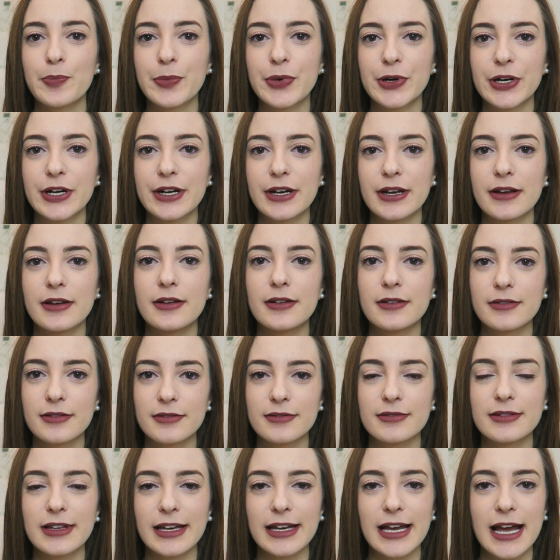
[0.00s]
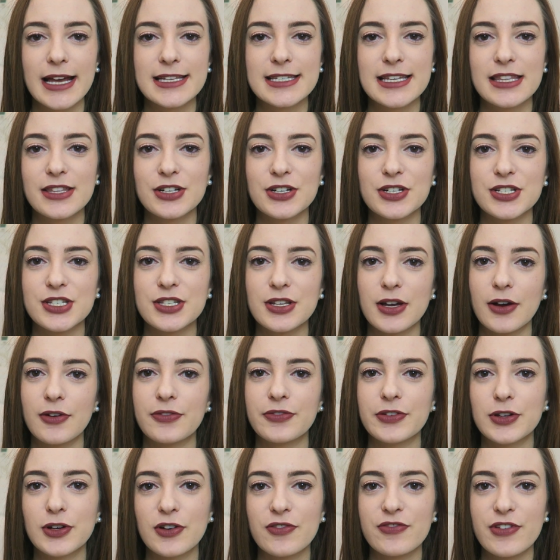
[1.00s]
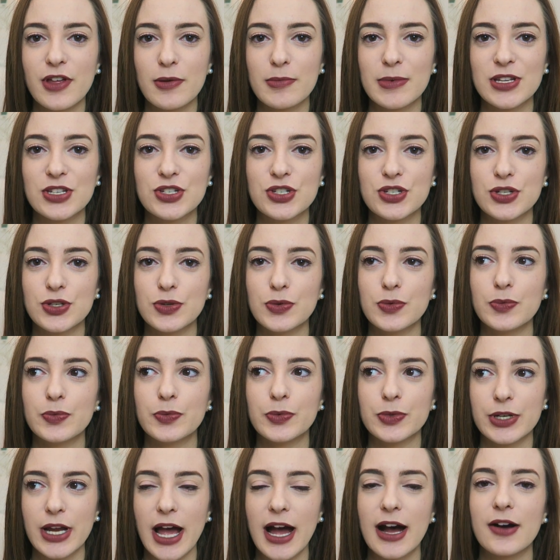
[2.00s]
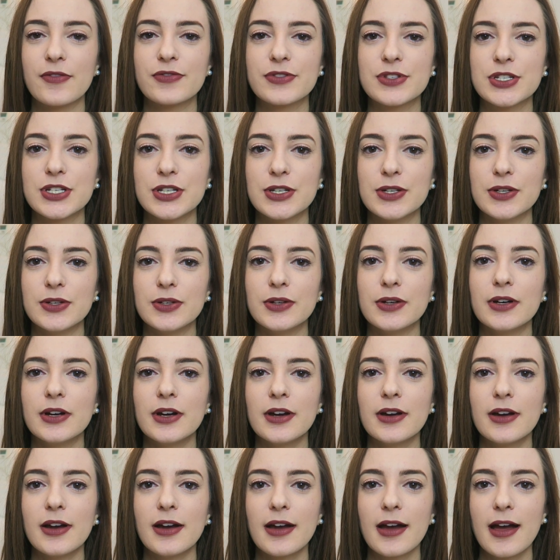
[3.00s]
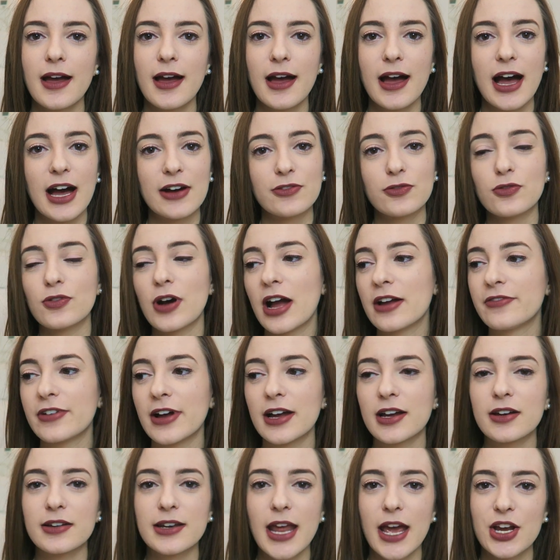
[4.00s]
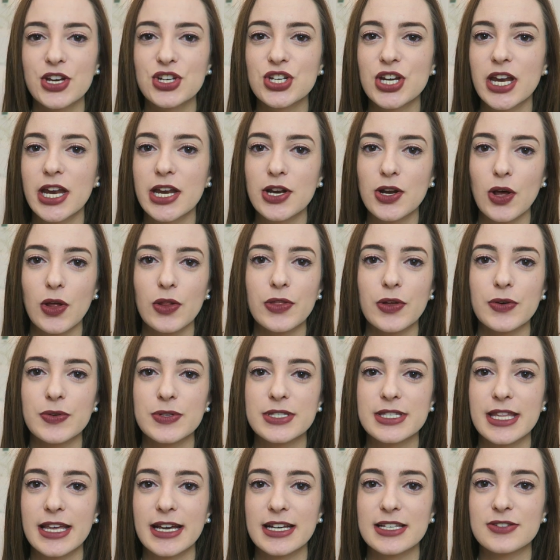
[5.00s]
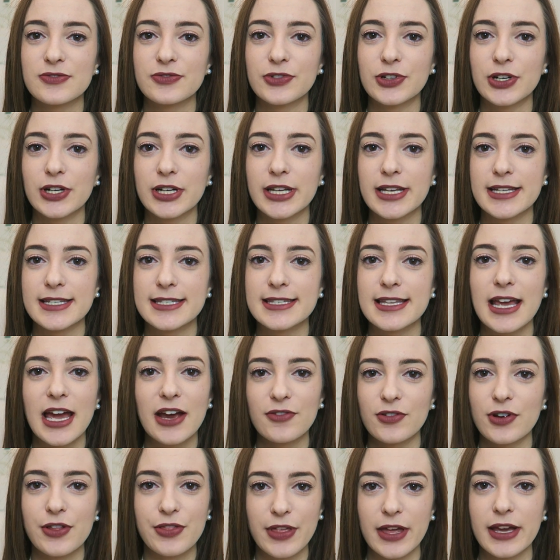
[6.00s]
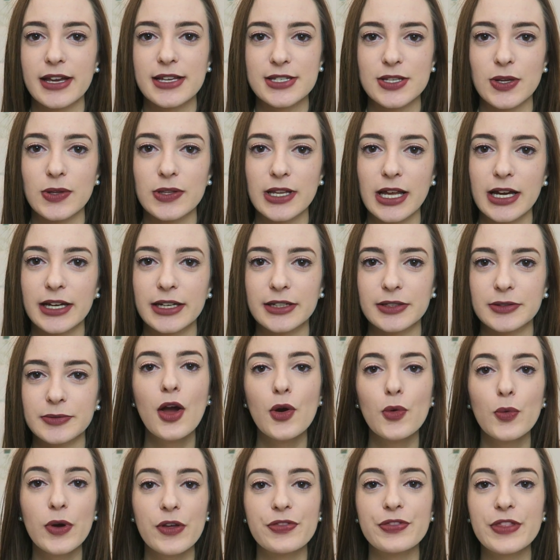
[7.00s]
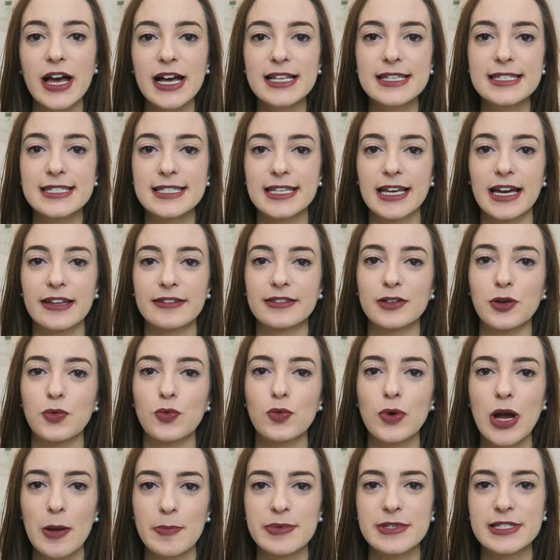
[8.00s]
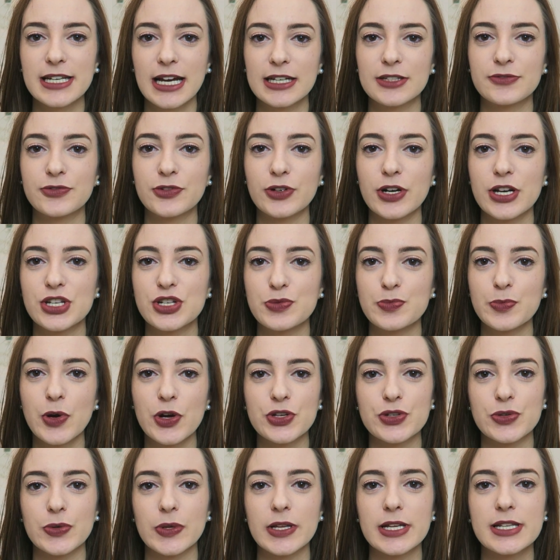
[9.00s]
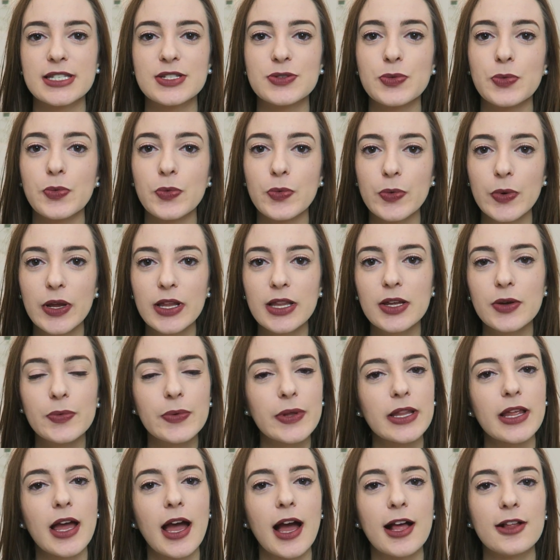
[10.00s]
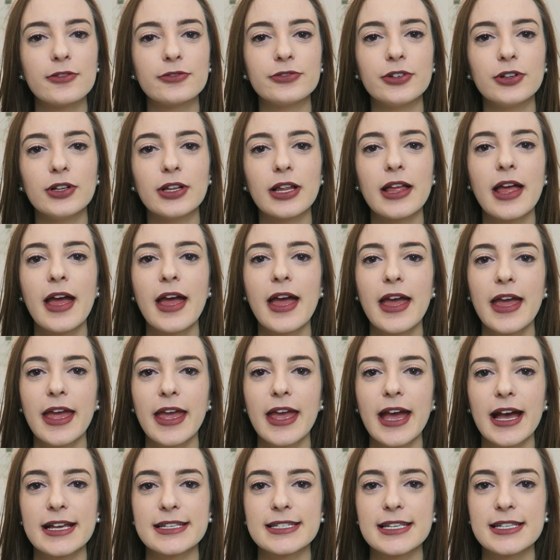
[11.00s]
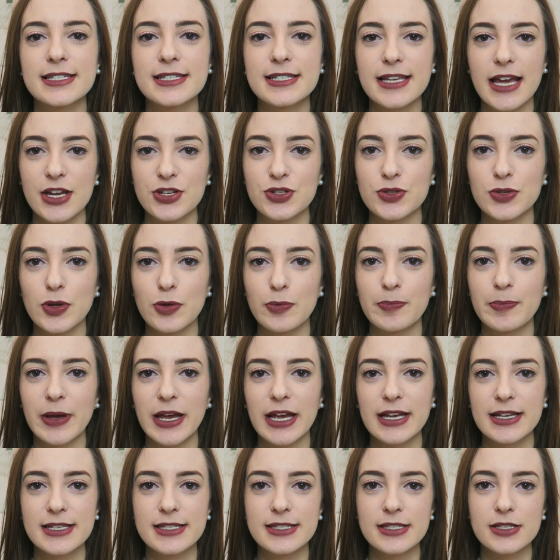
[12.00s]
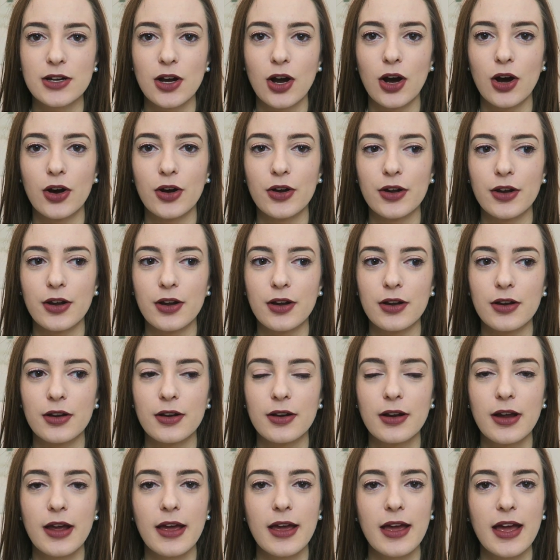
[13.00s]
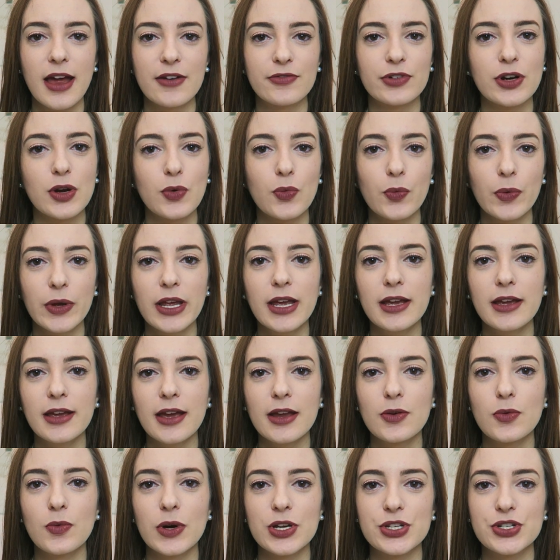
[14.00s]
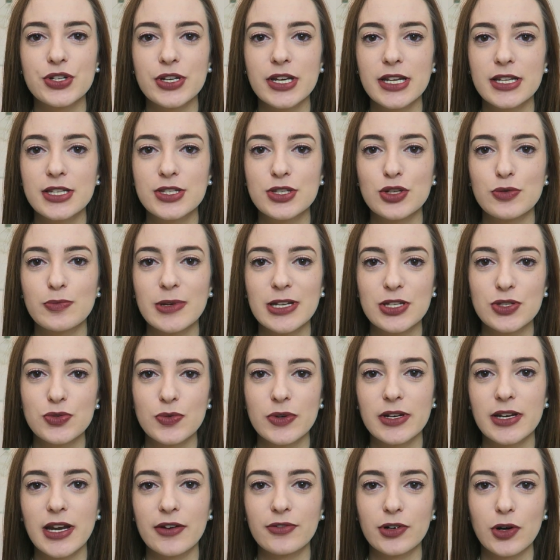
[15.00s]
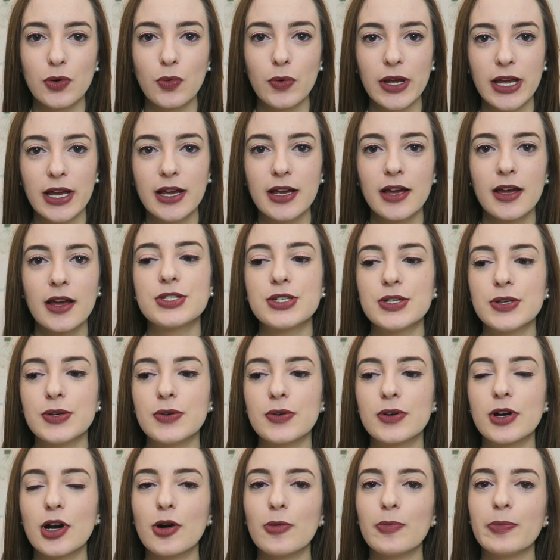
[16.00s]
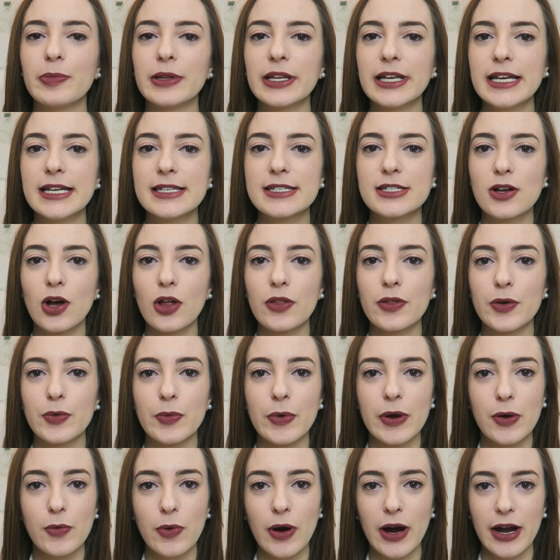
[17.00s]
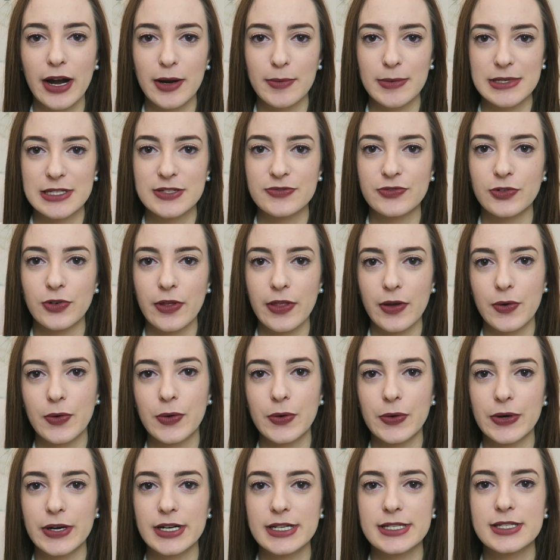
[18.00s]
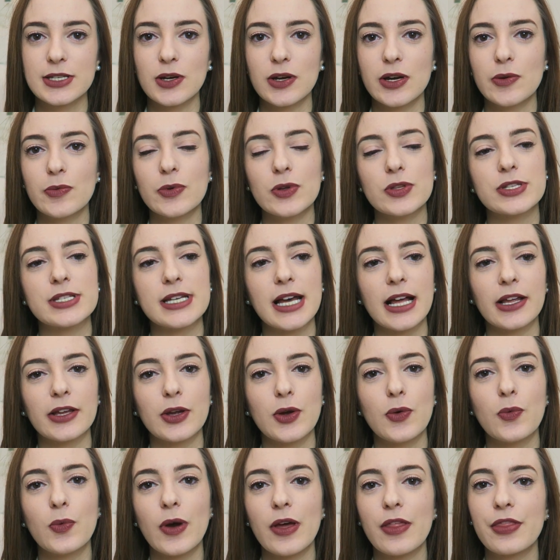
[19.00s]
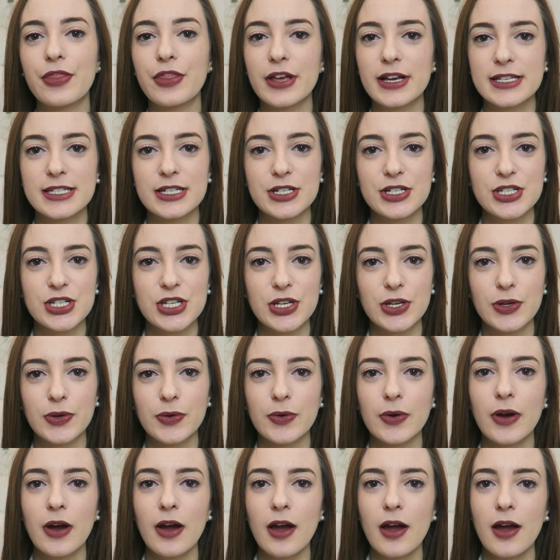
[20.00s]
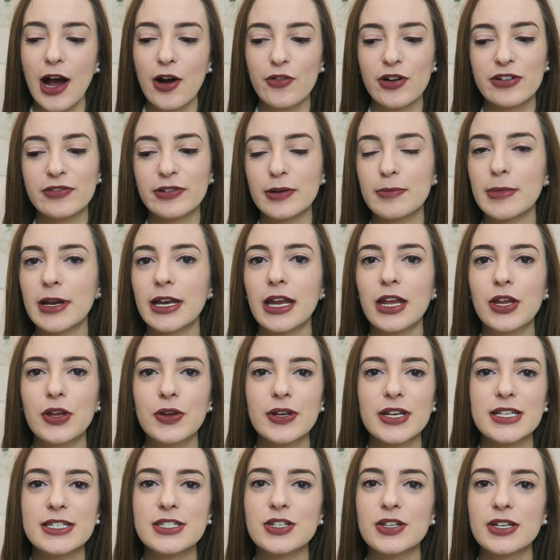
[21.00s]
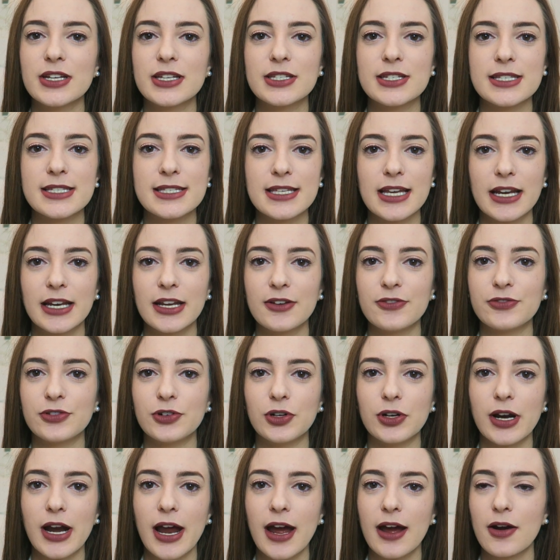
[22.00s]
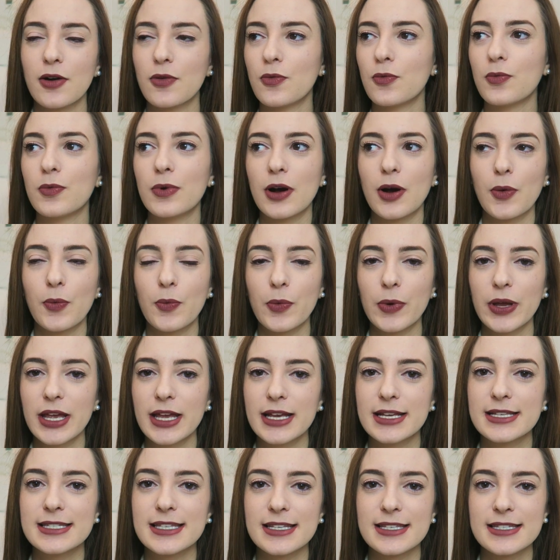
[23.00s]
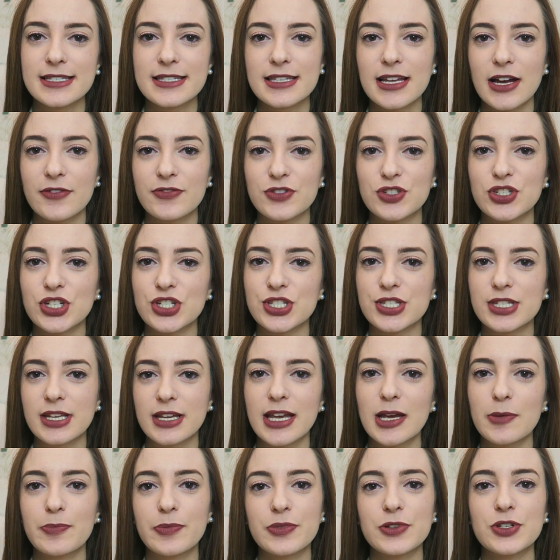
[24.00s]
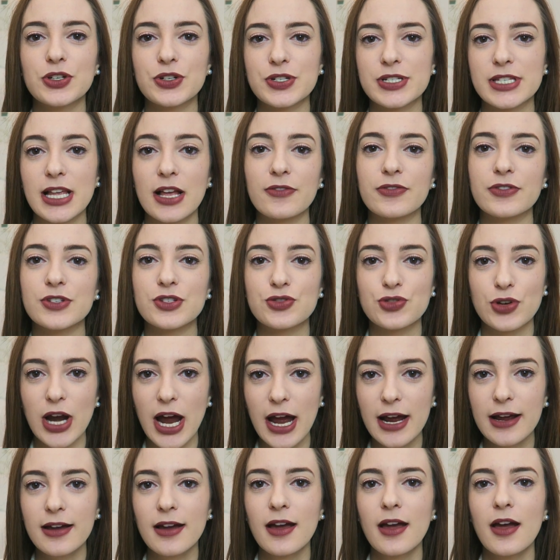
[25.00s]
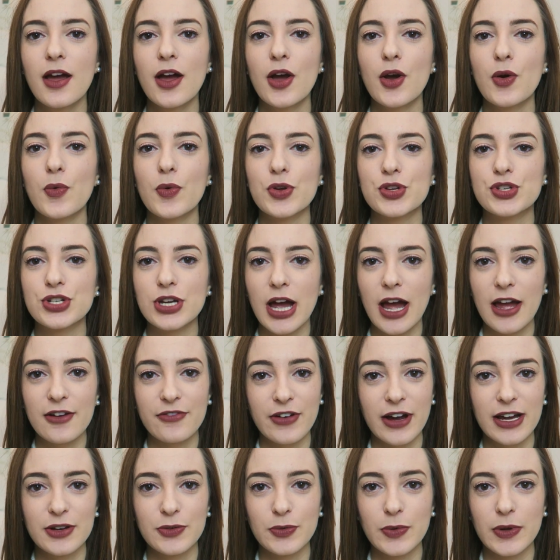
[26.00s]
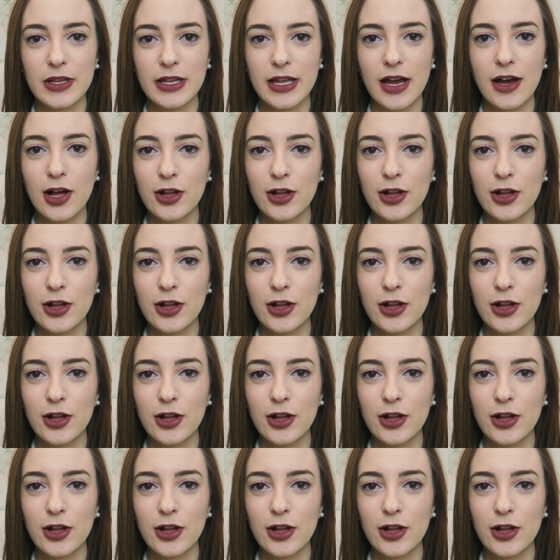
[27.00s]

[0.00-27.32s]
but like I said, there's a few of them that you would have to have Wi-Fi connection and all those things for, because everything is online. With that said, the website for each module, it's really helpful. It has a schedule based on every week and what you need to be doing every week to complete all the requirements for the course. So it will tell you when things are due, however many units you need to study for what weeks and stuff. Just keep yourself on track, which I find really